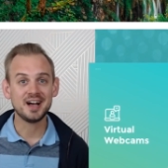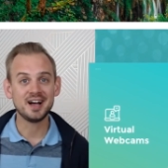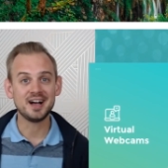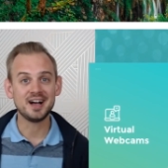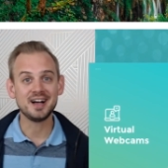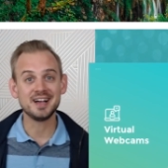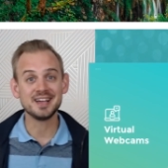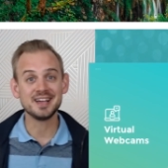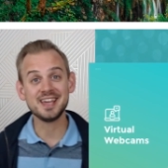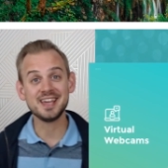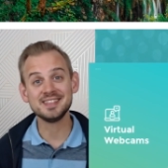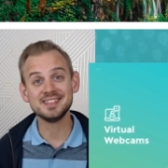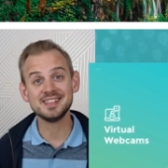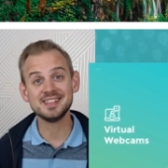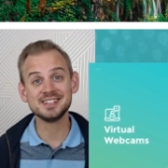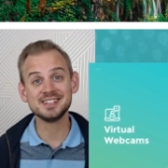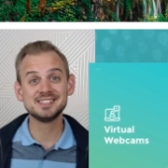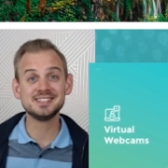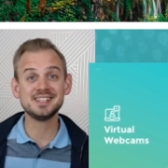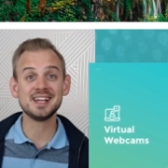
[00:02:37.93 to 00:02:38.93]
Uh,
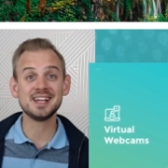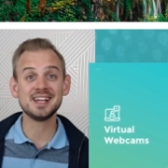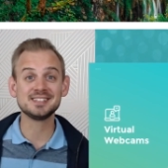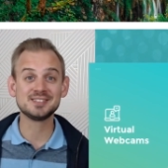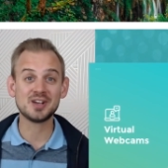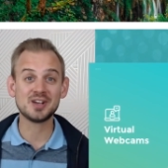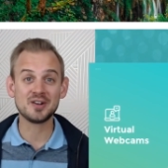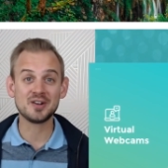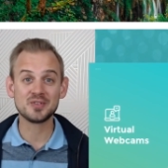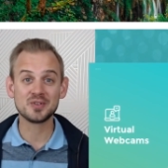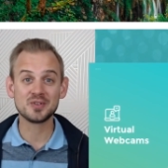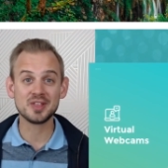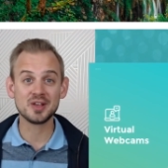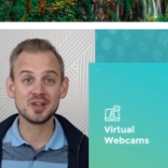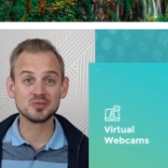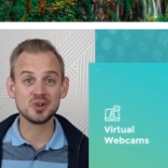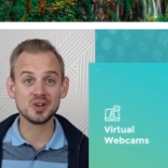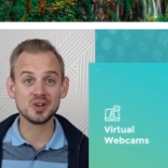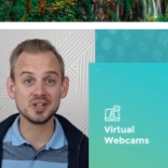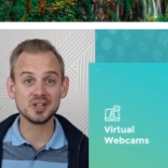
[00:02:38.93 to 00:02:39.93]
again, this is that software
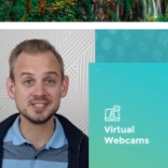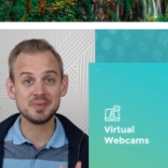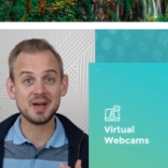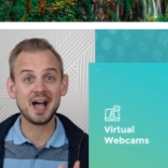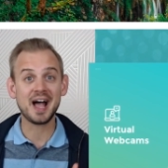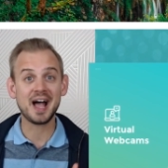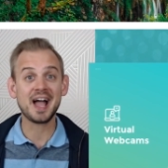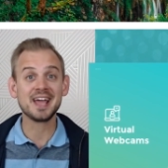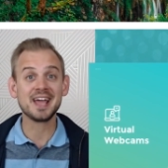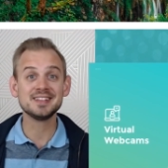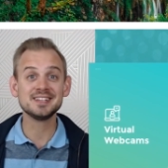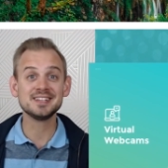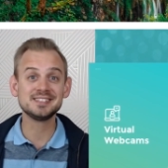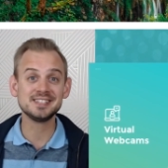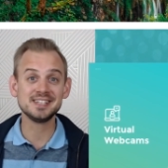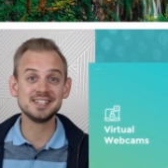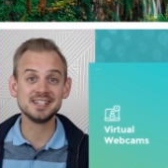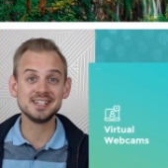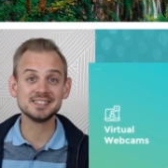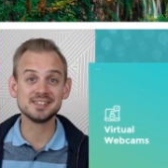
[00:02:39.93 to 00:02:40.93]
that runs behind the
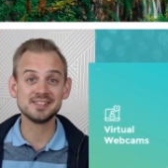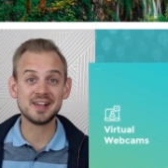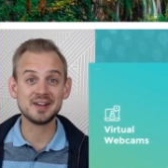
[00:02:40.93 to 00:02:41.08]
scenes,